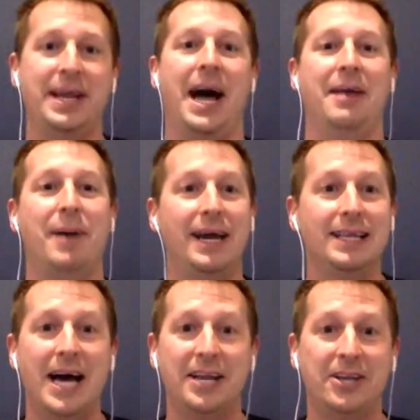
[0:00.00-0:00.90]
on by a
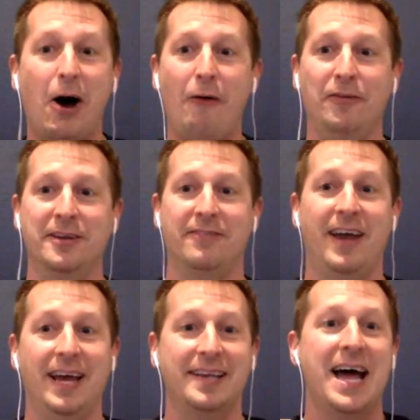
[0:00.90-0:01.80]
lot of Dolphins
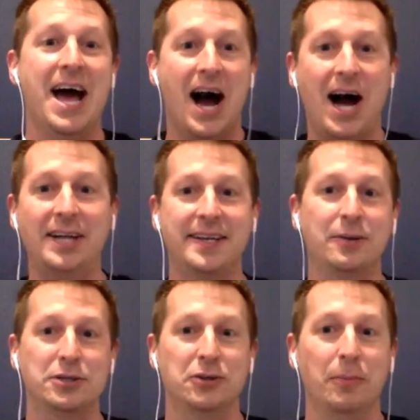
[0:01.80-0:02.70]
fans on
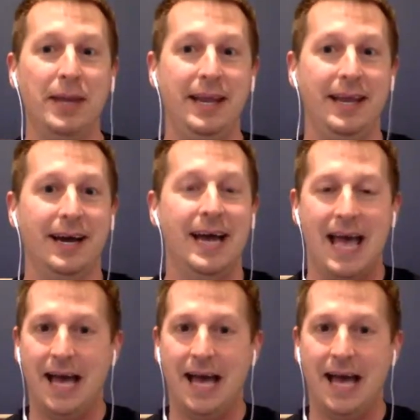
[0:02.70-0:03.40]
social media.